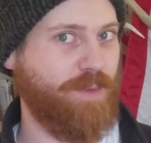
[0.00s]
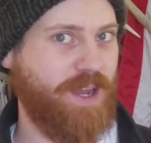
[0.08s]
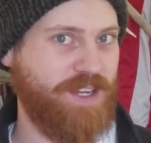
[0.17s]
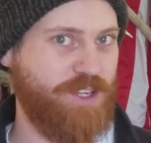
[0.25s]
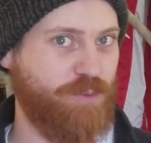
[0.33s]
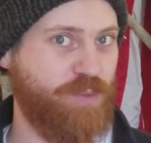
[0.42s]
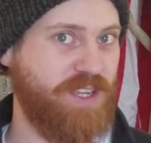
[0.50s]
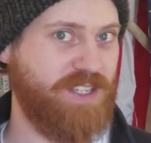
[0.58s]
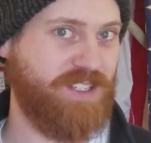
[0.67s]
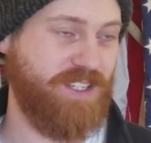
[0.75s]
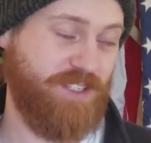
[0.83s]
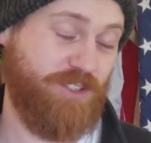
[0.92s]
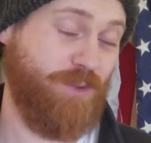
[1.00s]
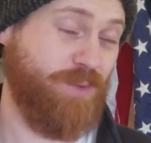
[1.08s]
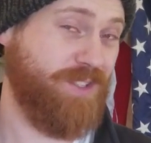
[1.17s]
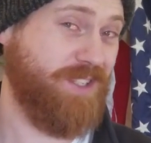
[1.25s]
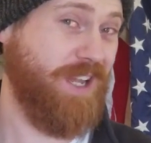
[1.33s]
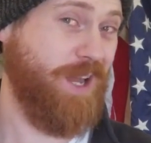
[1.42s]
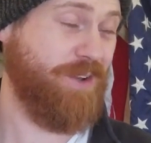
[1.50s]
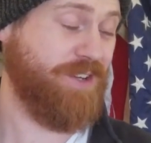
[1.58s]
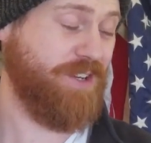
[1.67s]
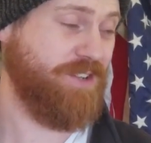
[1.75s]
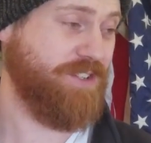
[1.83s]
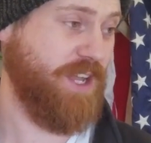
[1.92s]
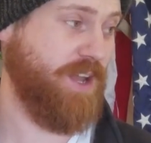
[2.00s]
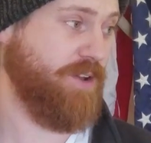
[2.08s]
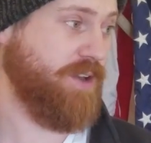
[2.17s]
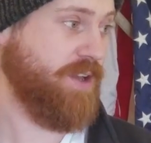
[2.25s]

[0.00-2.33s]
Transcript: my new PC, so we'll see how it turns out.